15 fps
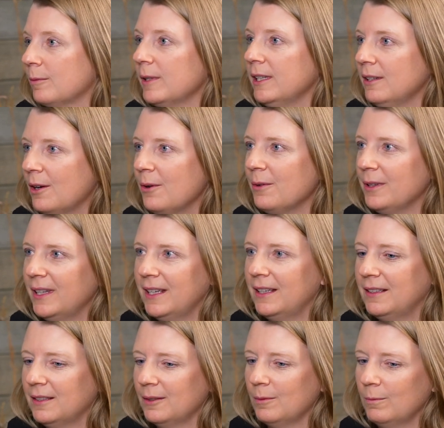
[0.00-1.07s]
We know
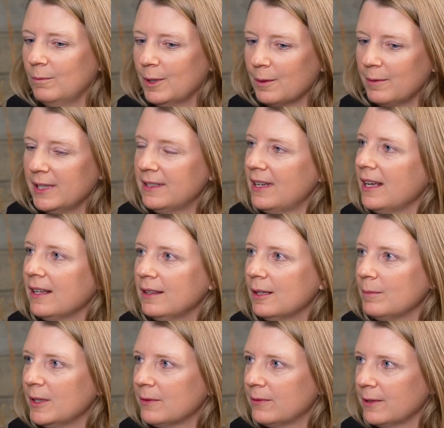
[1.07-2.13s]
that where we tagged
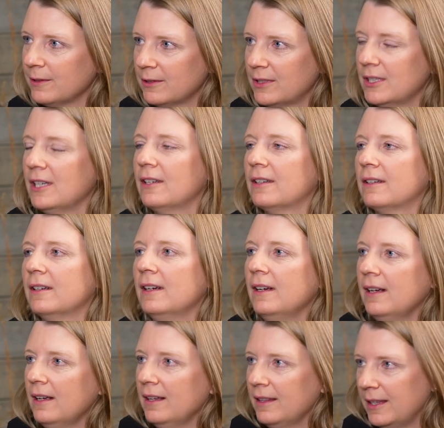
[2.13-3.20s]
them the first year,
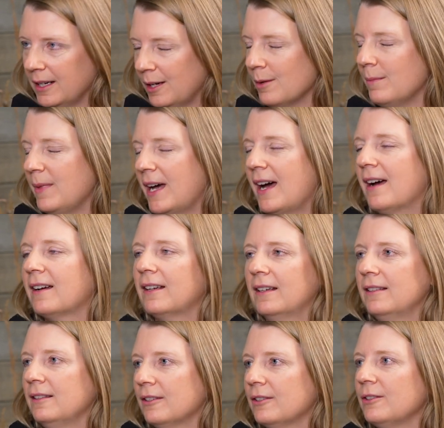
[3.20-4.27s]
they come back and